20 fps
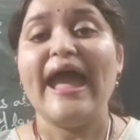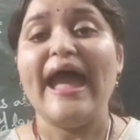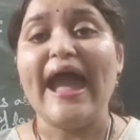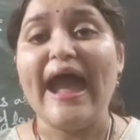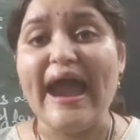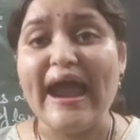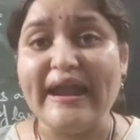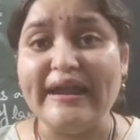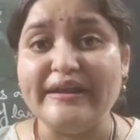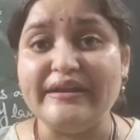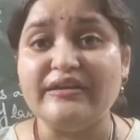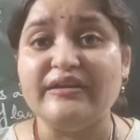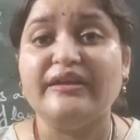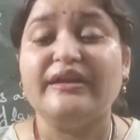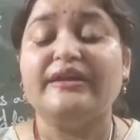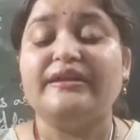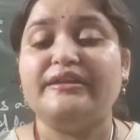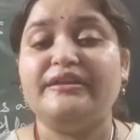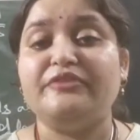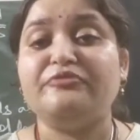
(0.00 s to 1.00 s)
and
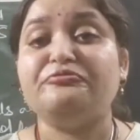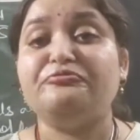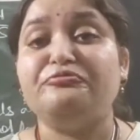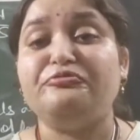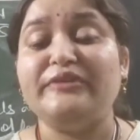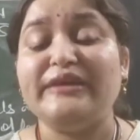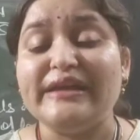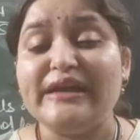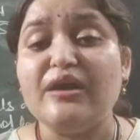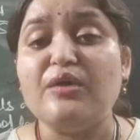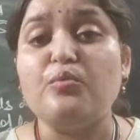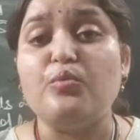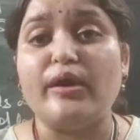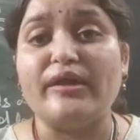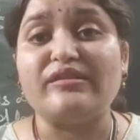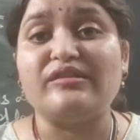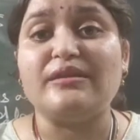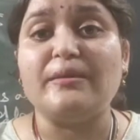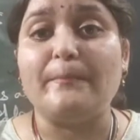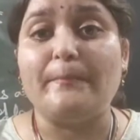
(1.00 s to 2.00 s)
the fear
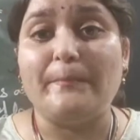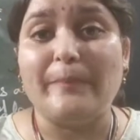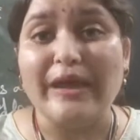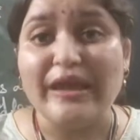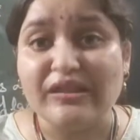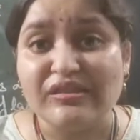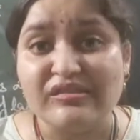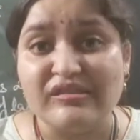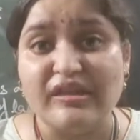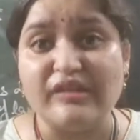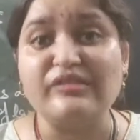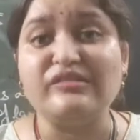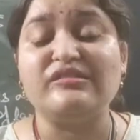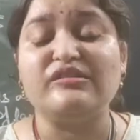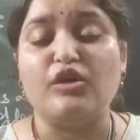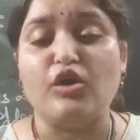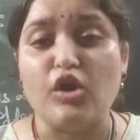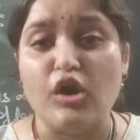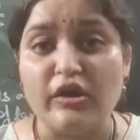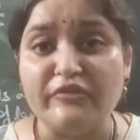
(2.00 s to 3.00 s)
was the basis
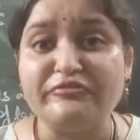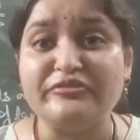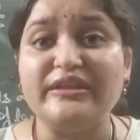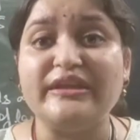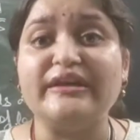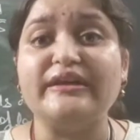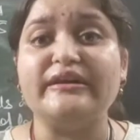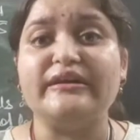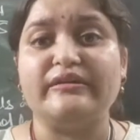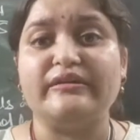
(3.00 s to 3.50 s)
of the